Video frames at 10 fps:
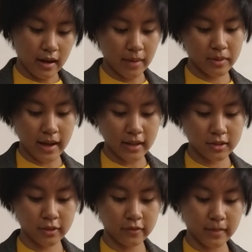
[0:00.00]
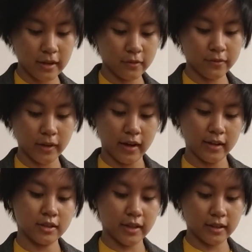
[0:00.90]
I'm the master of my own fear, I
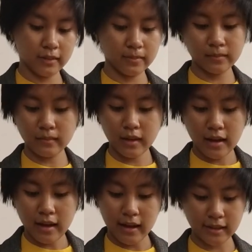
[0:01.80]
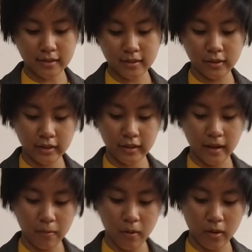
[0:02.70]
initiated, as I saluted
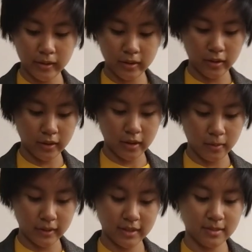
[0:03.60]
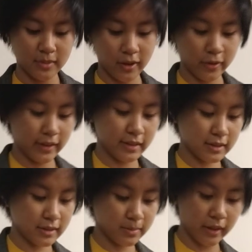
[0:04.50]
him while he returned it with a small grin
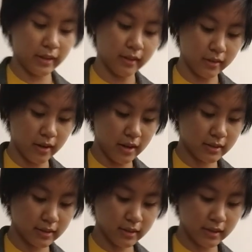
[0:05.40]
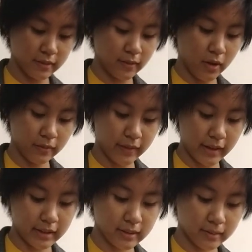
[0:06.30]
spreading across his fallen
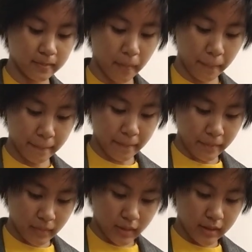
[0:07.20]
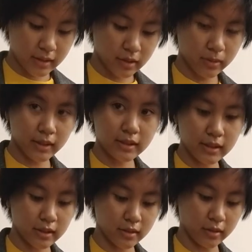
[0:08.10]
face. His twin
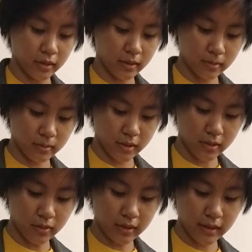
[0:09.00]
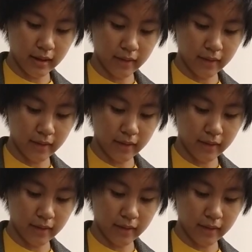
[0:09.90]
sister was only